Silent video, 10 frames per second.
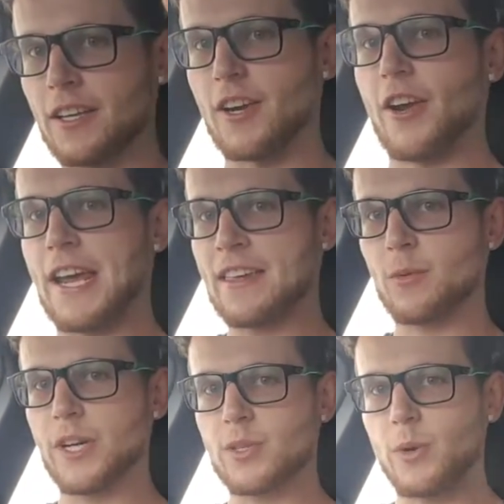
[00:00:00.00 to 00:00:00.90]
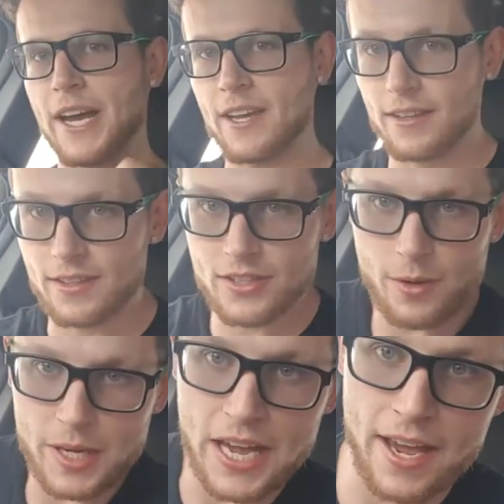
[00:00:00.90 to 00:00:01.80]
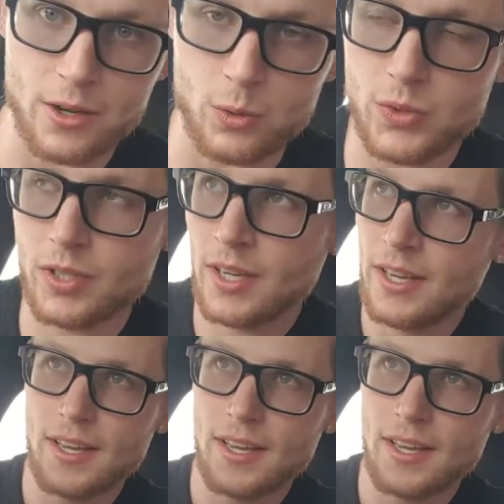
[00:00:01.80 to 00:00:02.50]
You know, either which way. There's so many angles.